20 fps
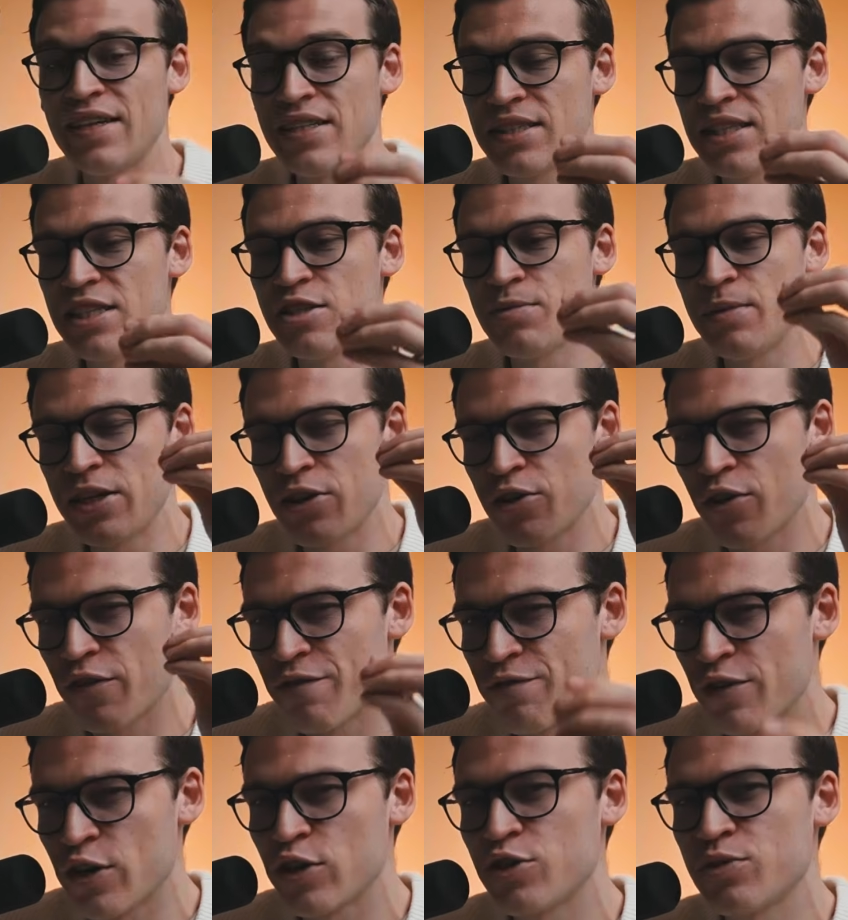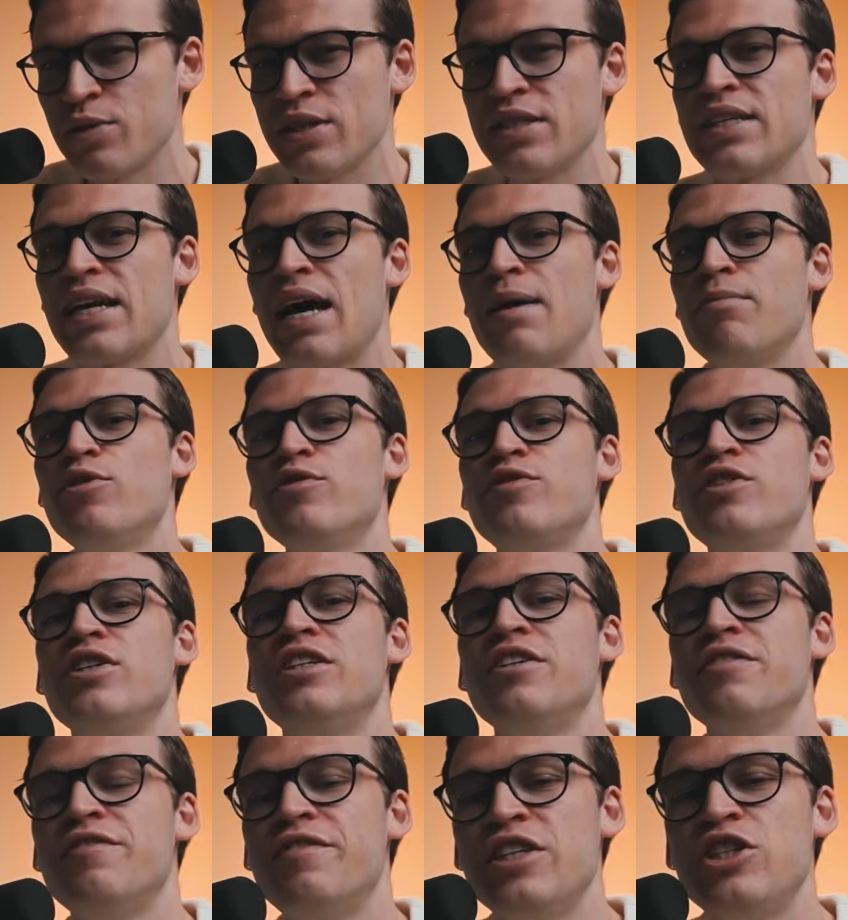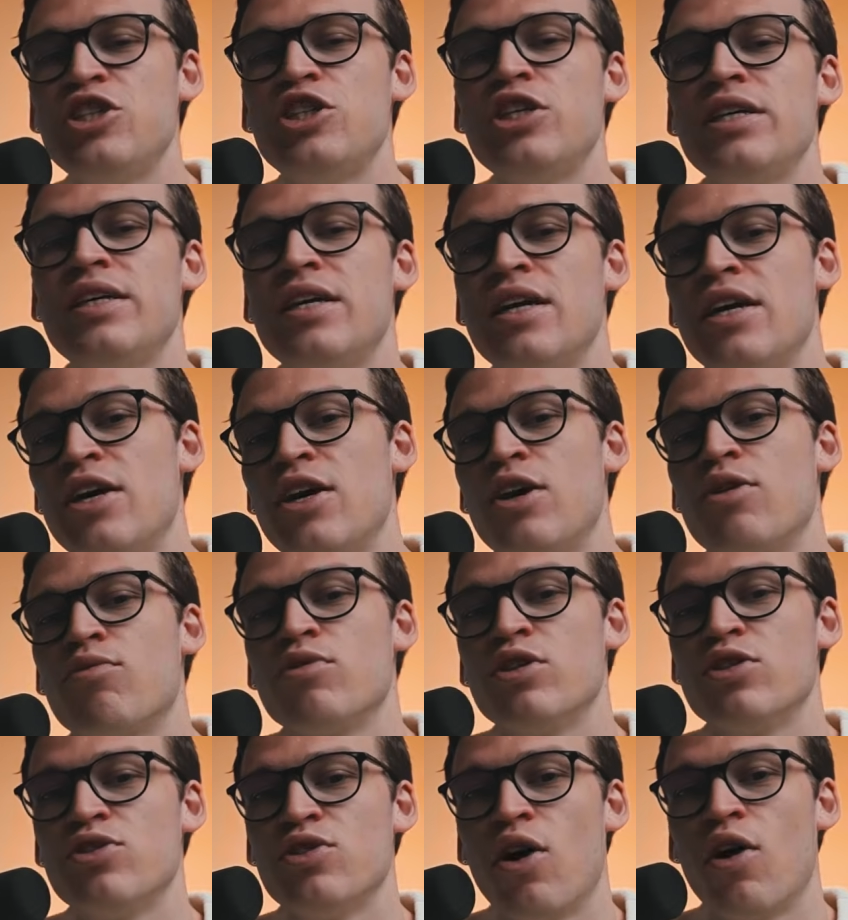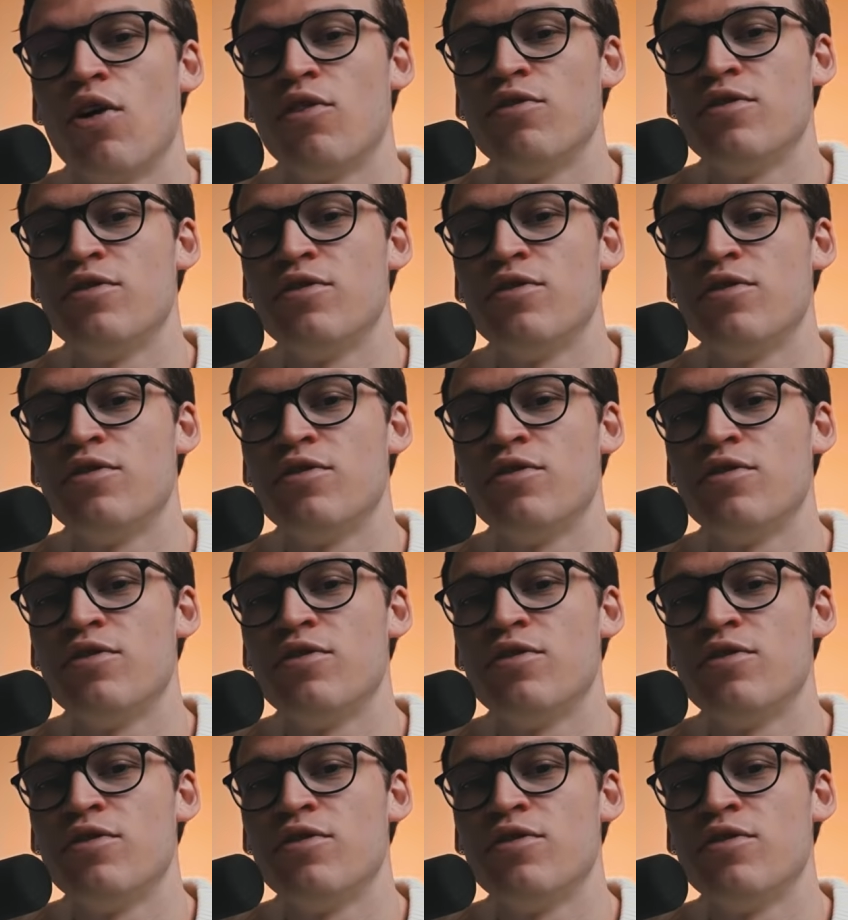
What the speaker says: this leads me to the first reason I moved to Davinci Resolve,